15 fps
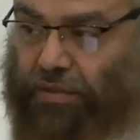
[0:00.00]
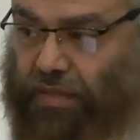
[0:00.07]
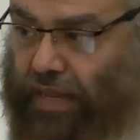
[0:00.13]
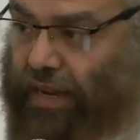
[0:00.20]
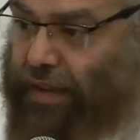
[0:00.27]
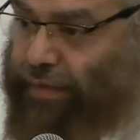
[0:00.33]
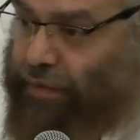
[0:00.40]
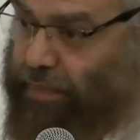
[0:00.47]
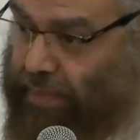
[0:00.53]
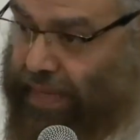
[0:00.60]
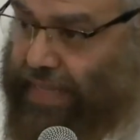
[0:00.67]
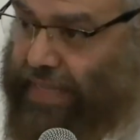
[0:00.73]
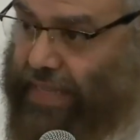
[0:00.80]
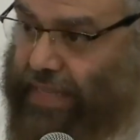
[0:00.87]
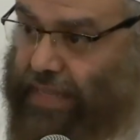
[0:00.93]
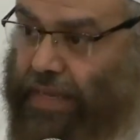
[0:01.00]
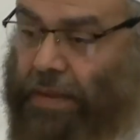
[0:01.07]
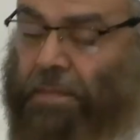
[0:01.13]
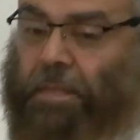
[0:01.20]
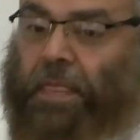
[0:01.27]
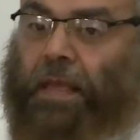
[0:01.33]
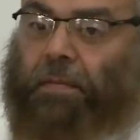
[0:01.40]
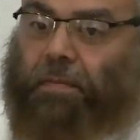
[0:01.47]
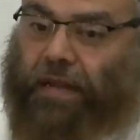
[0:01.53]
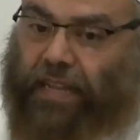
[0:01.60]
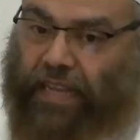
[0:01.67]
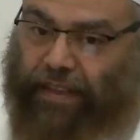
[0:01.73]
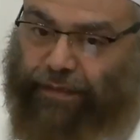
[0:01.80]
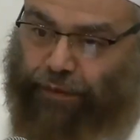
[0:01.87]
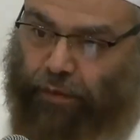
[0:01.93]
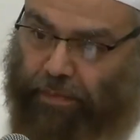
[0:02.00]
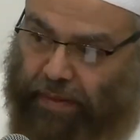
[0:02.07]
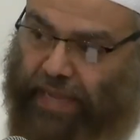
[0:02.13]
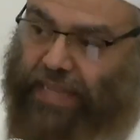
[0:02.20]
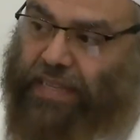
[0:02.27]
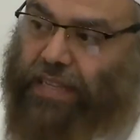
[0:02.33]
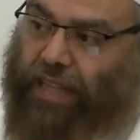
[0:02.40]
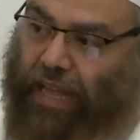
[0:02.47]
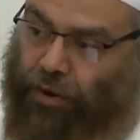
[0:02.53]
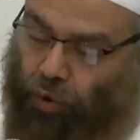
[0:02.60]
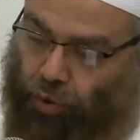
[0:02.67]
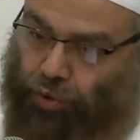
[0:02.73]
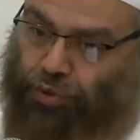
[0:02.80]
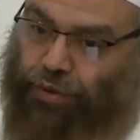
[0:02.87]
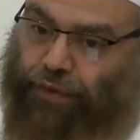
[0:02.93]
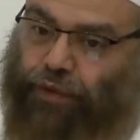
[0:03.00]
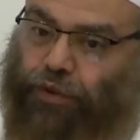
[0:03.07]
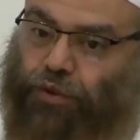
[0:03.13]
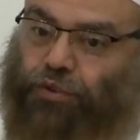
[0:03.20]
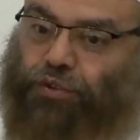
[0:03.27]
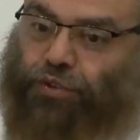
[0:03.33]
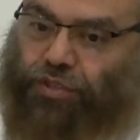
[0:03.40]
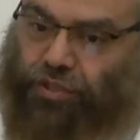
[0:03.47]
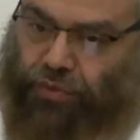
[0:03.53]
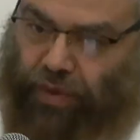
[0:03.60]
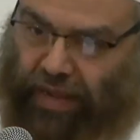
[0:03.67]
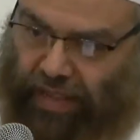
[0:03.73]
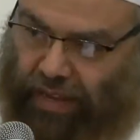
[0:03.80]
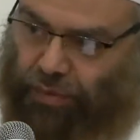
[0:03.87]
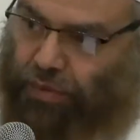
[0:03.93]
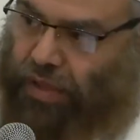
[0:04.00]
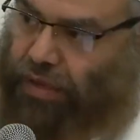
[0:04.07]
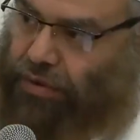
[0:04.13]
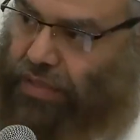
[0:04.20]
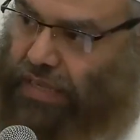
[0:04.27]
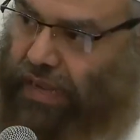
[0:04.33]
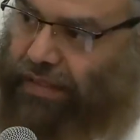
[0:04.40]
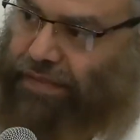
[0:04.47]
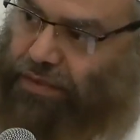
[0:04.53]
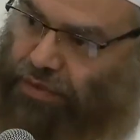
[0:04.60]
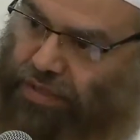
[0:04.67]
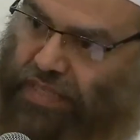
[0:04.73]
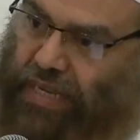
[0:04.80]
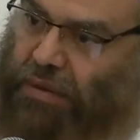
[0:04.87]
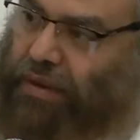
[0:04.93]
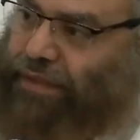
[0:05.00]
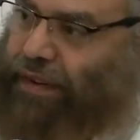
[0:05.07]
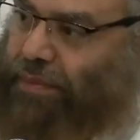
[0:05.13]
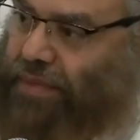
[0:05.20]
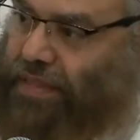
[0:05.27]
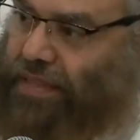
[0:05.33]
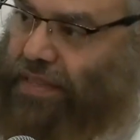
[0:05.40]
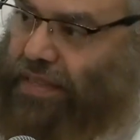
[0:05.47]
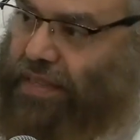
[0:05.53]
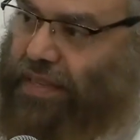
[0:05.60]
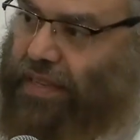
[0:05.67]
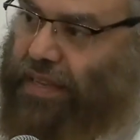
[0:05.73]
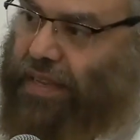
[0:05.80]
subhanahu wa ta'ala forbade it. But He forbade it, and also for you to struggle with yourself to stay away from it.